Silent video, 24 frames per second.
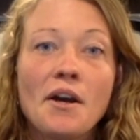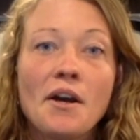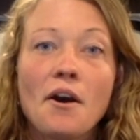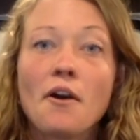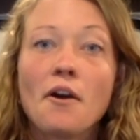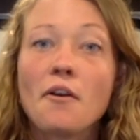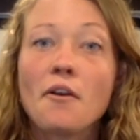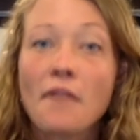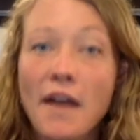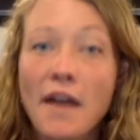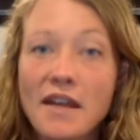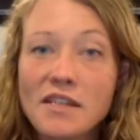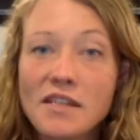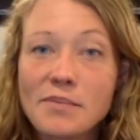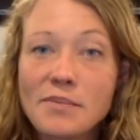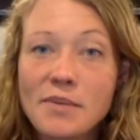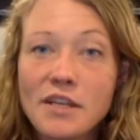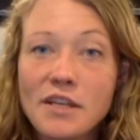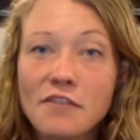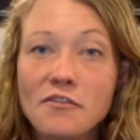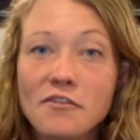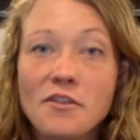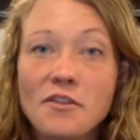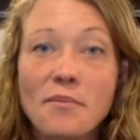Our last
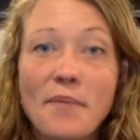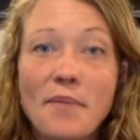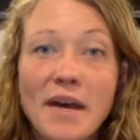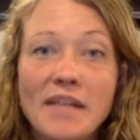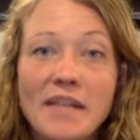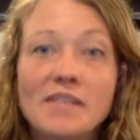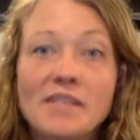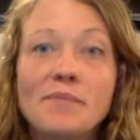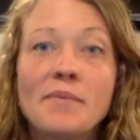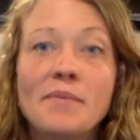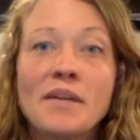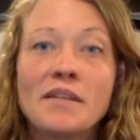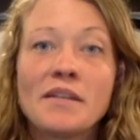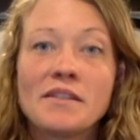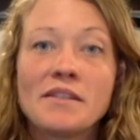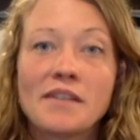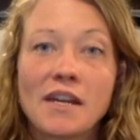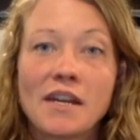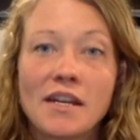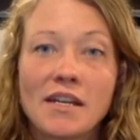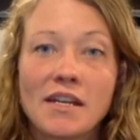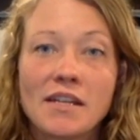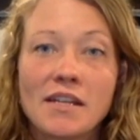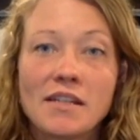pick for the best men's
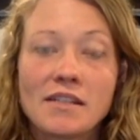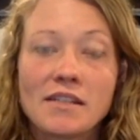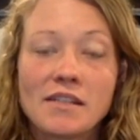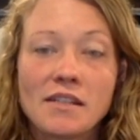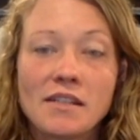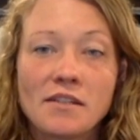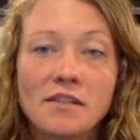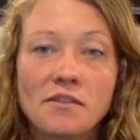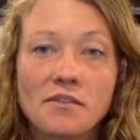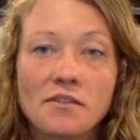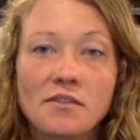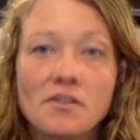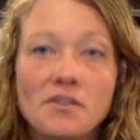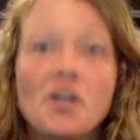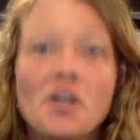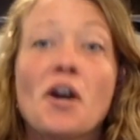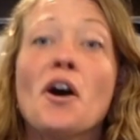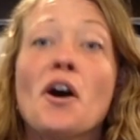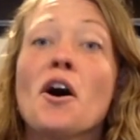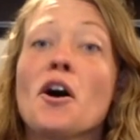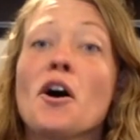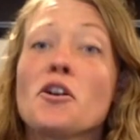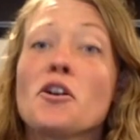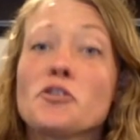hiking sandals
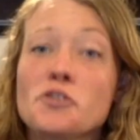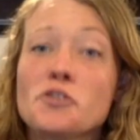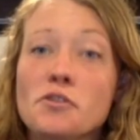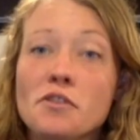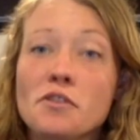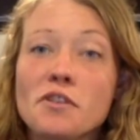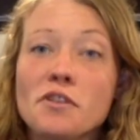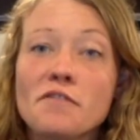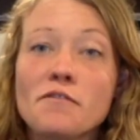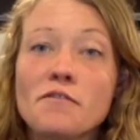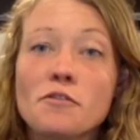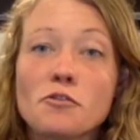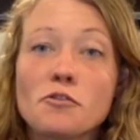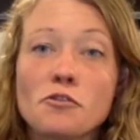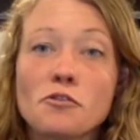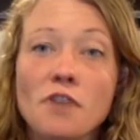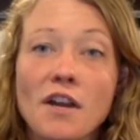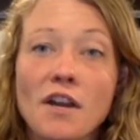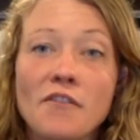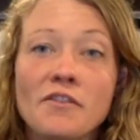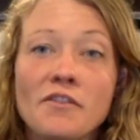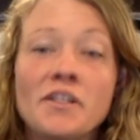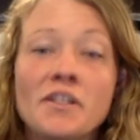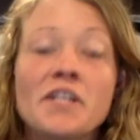are suited for
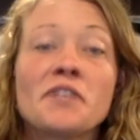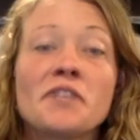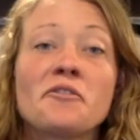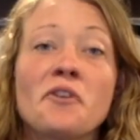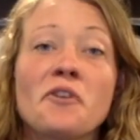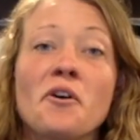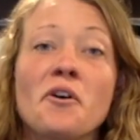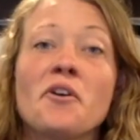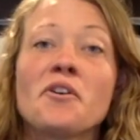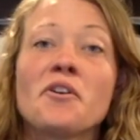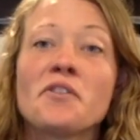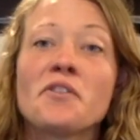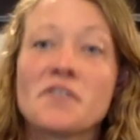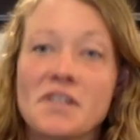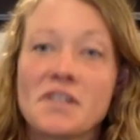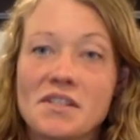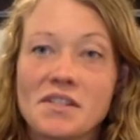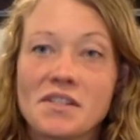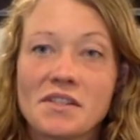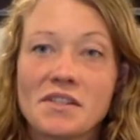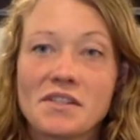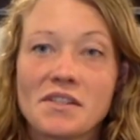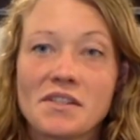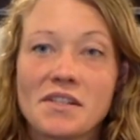traveling long
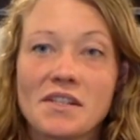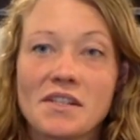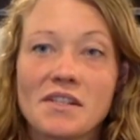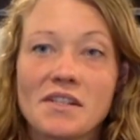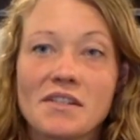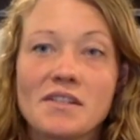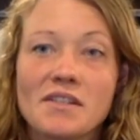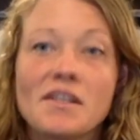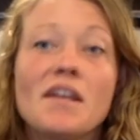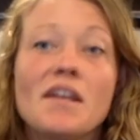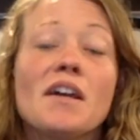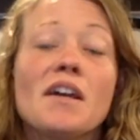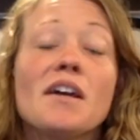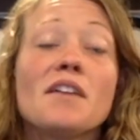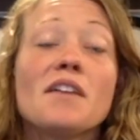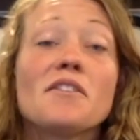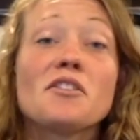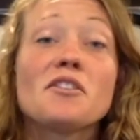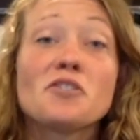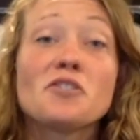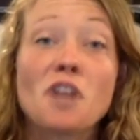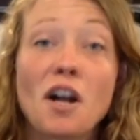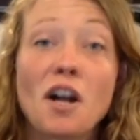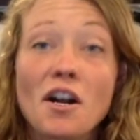distances,
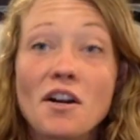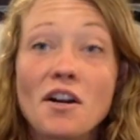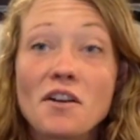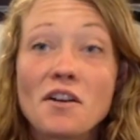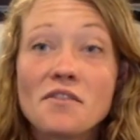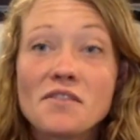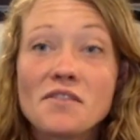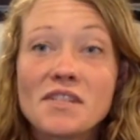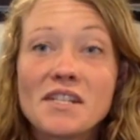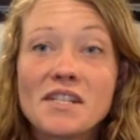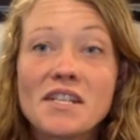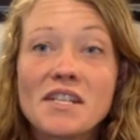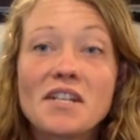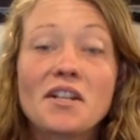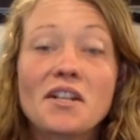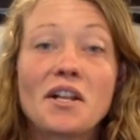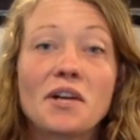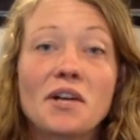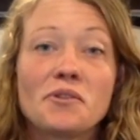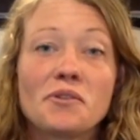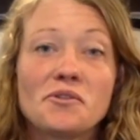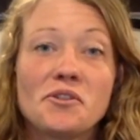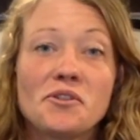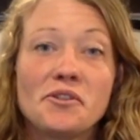the Chaco Z
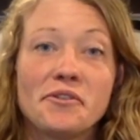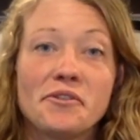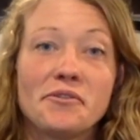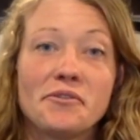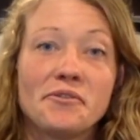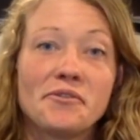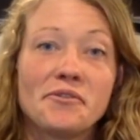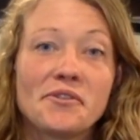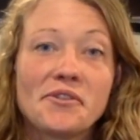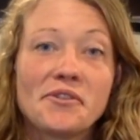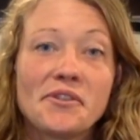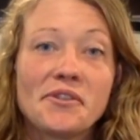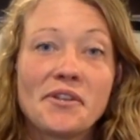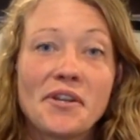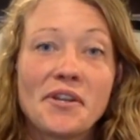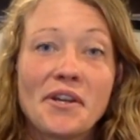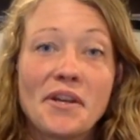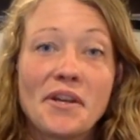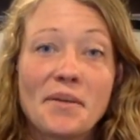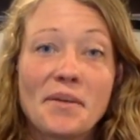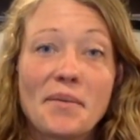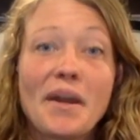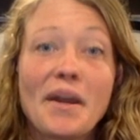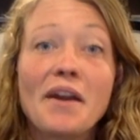Cloud 2s.
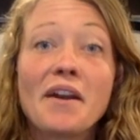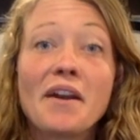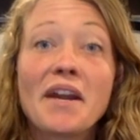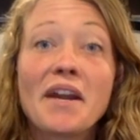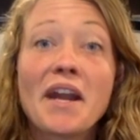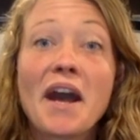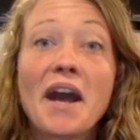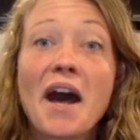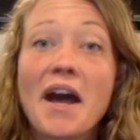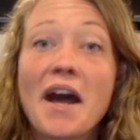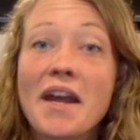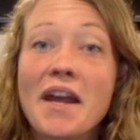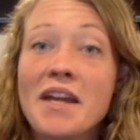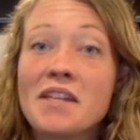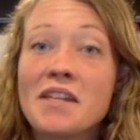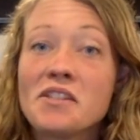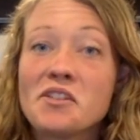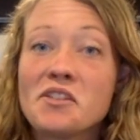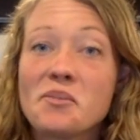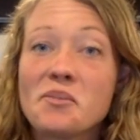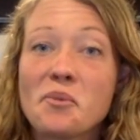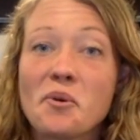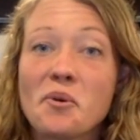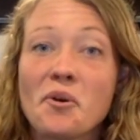Pairing
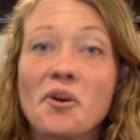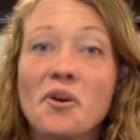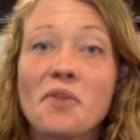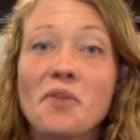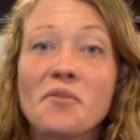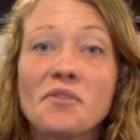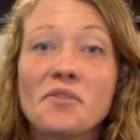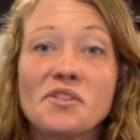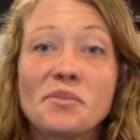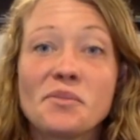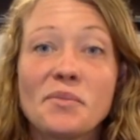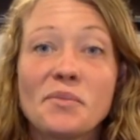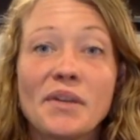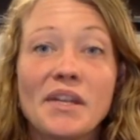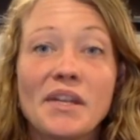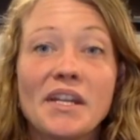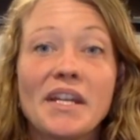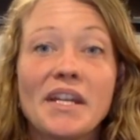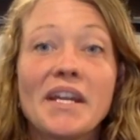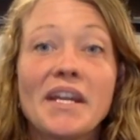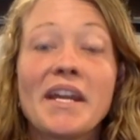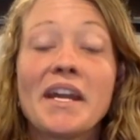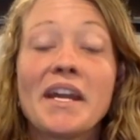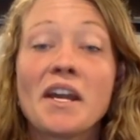high-end support with
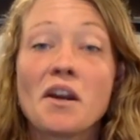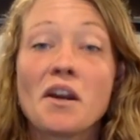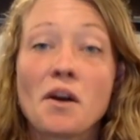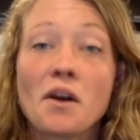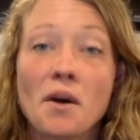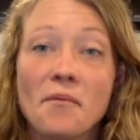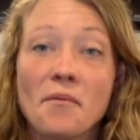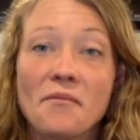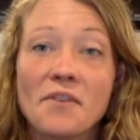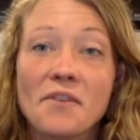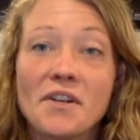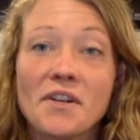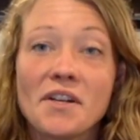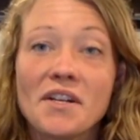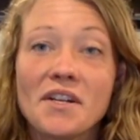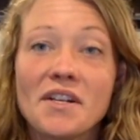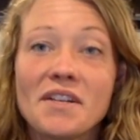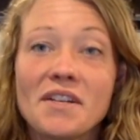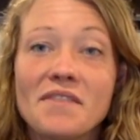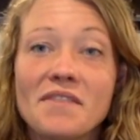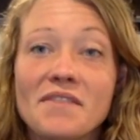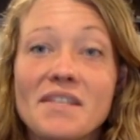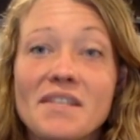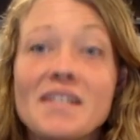stability and
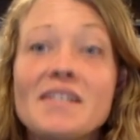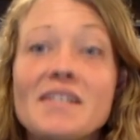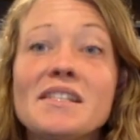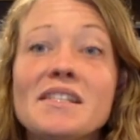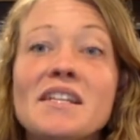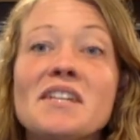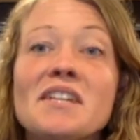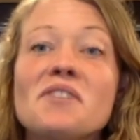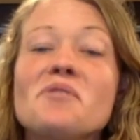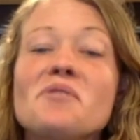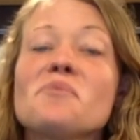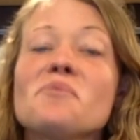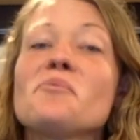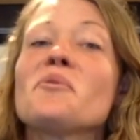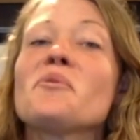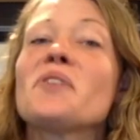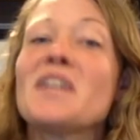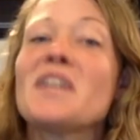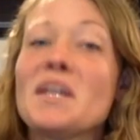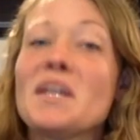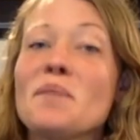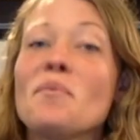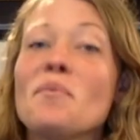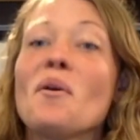comfort, these sandals will
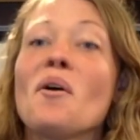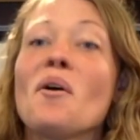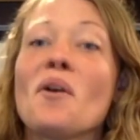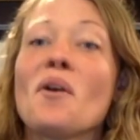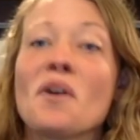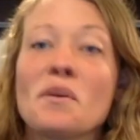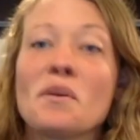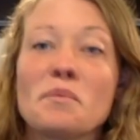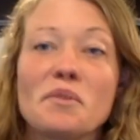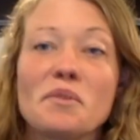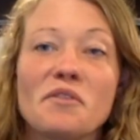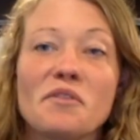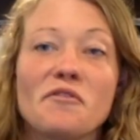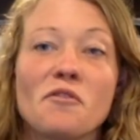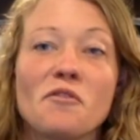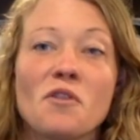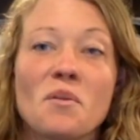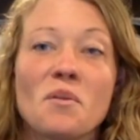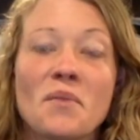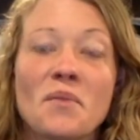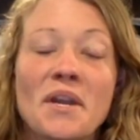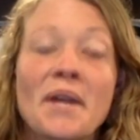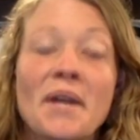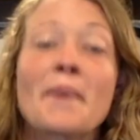keep on
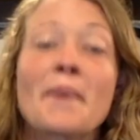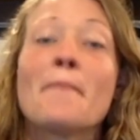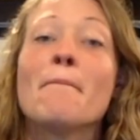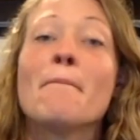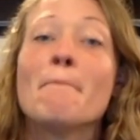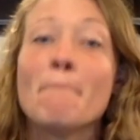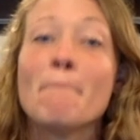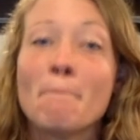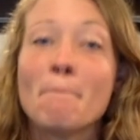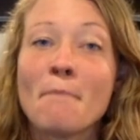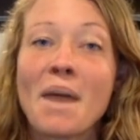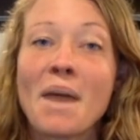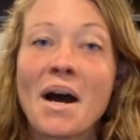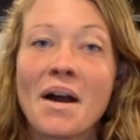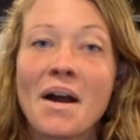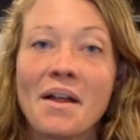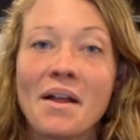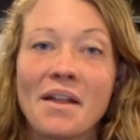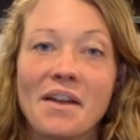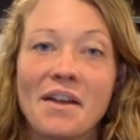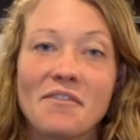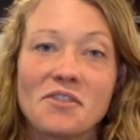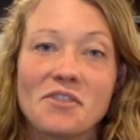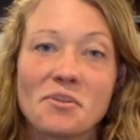performing,
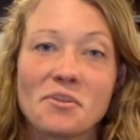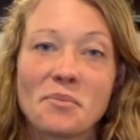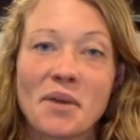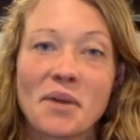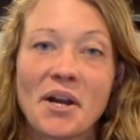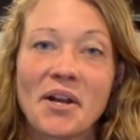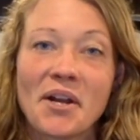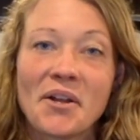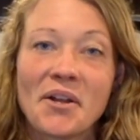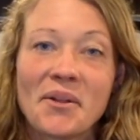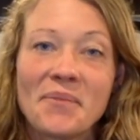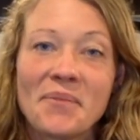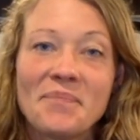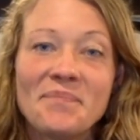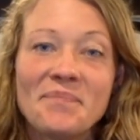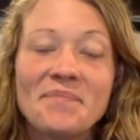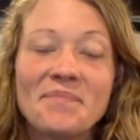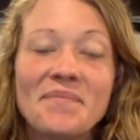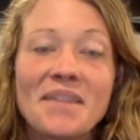mile after mile.